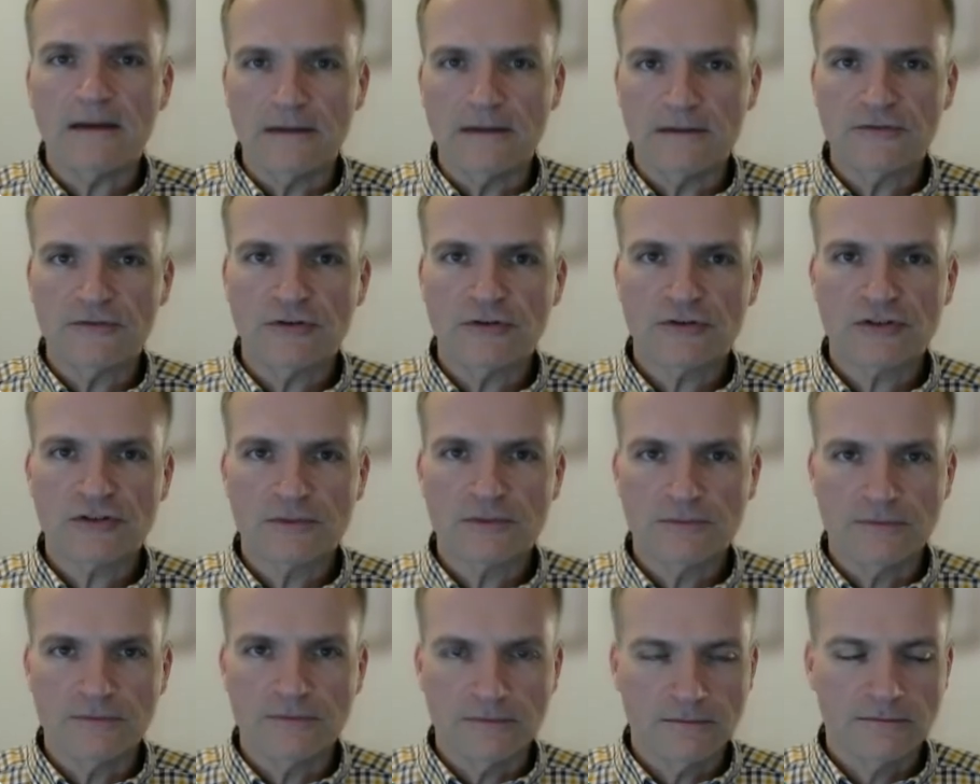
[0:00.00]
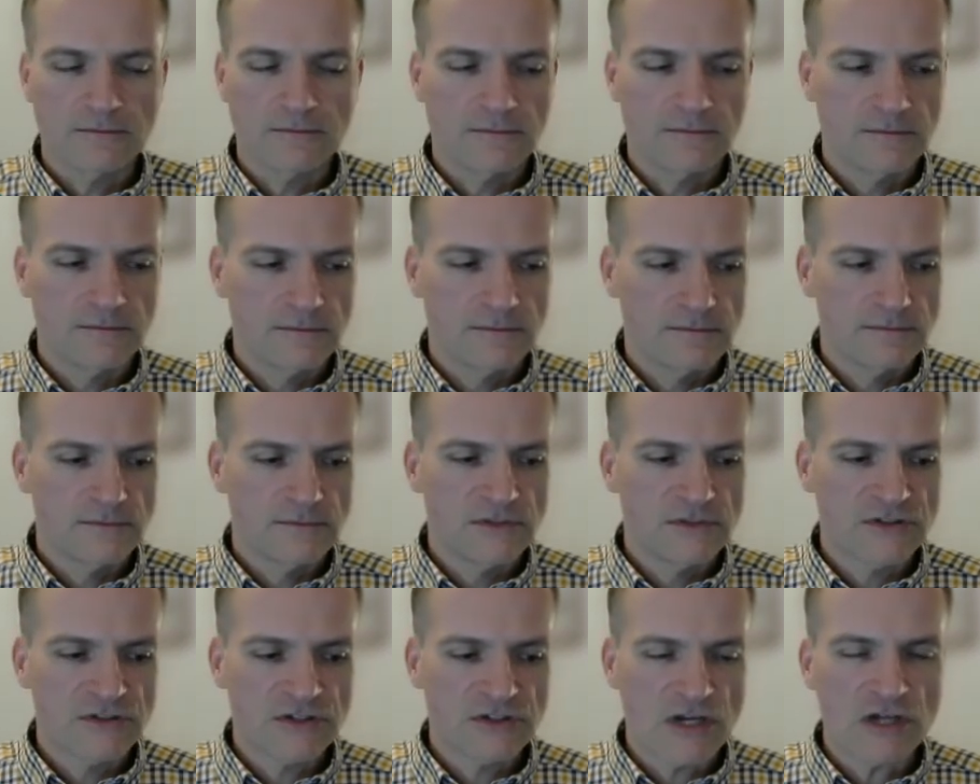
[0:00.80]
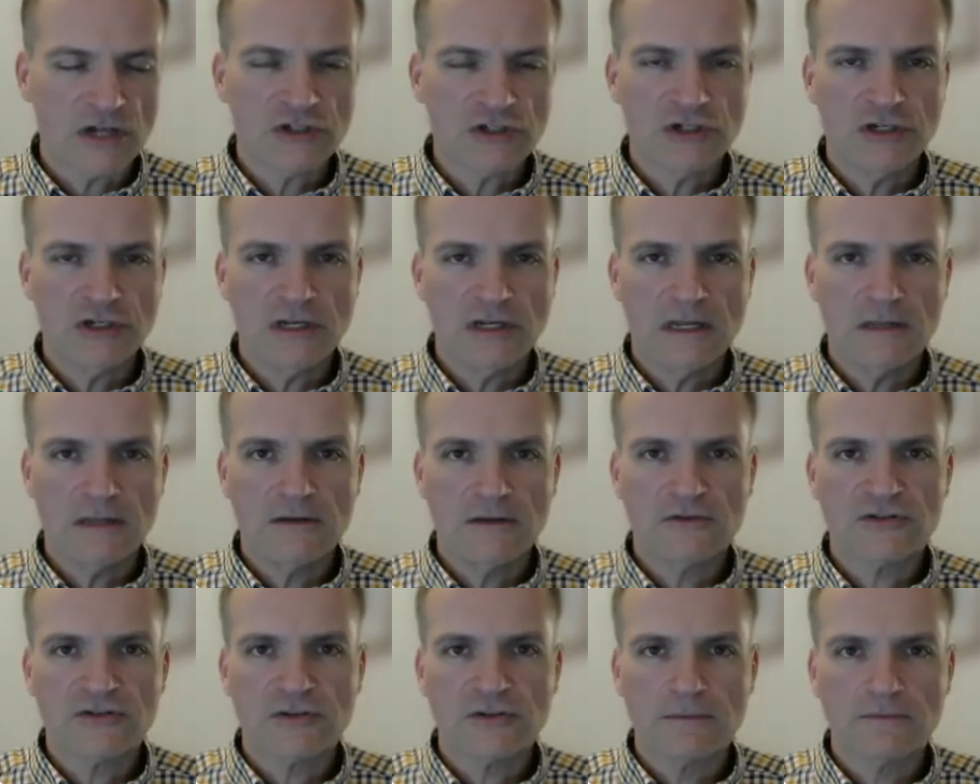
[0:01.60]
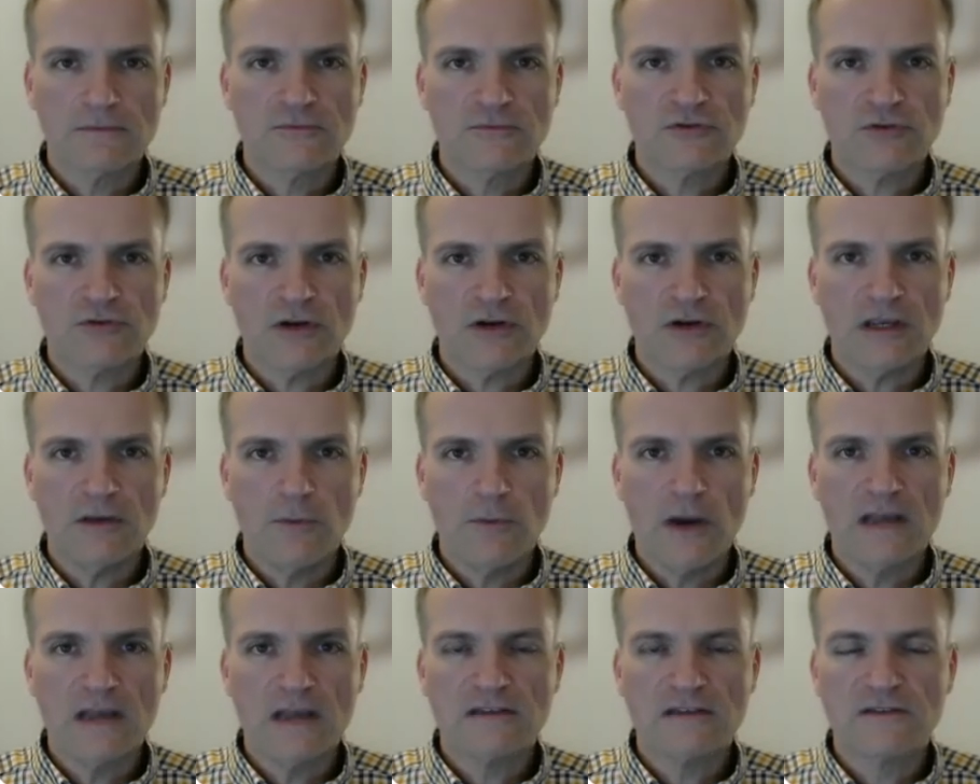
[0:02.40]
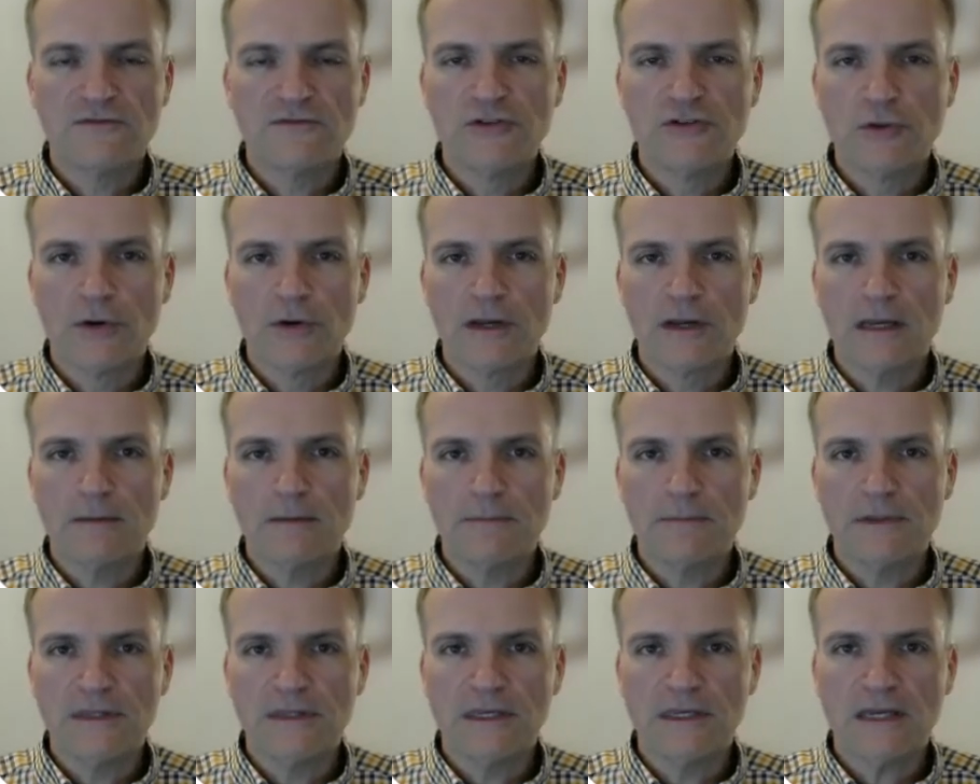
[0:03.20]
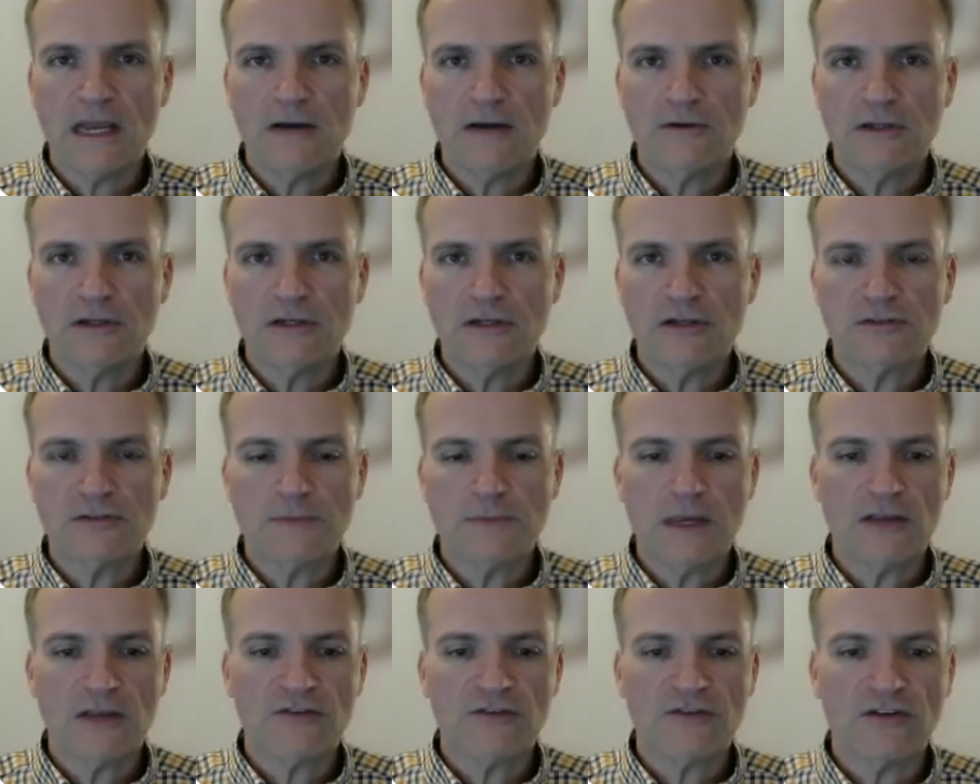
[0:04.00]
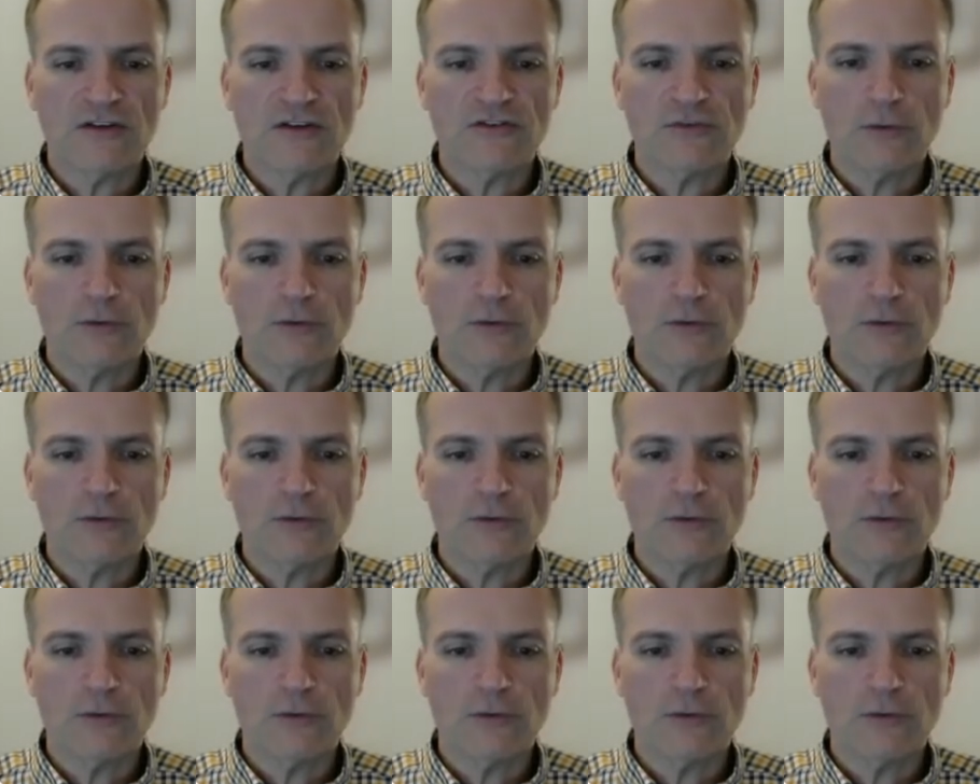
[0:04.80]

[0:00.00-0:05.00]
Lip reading: It took some discussion, and there's some tricky ways of doing it, but the accounting does make sense.